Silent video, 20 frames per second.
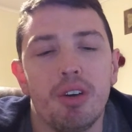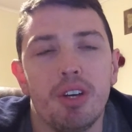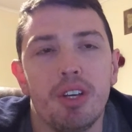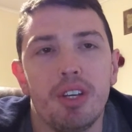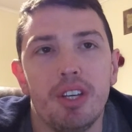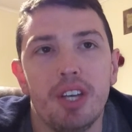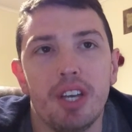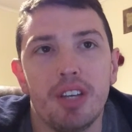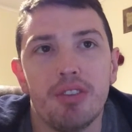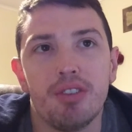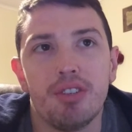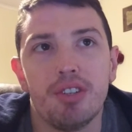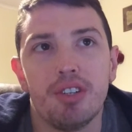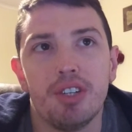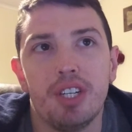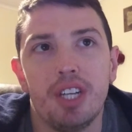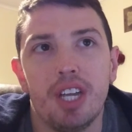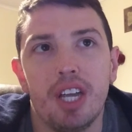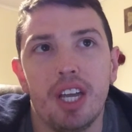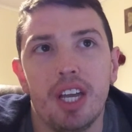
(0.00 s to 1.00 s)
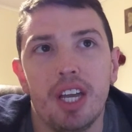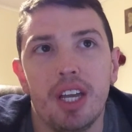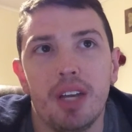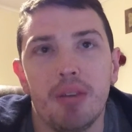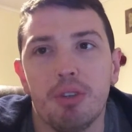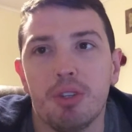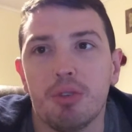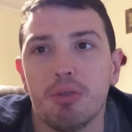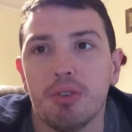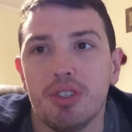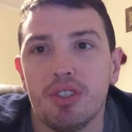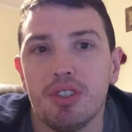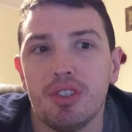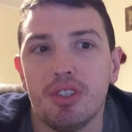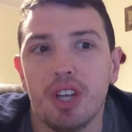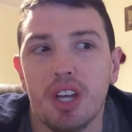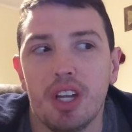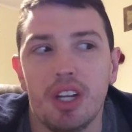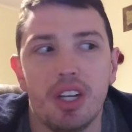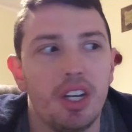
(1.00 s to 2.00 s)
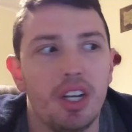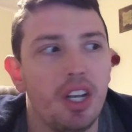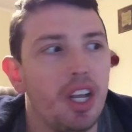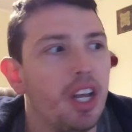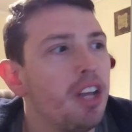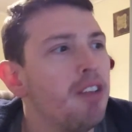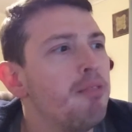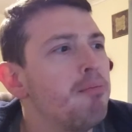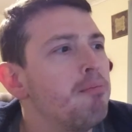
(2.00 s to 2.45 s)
yesterday, which was Sunday,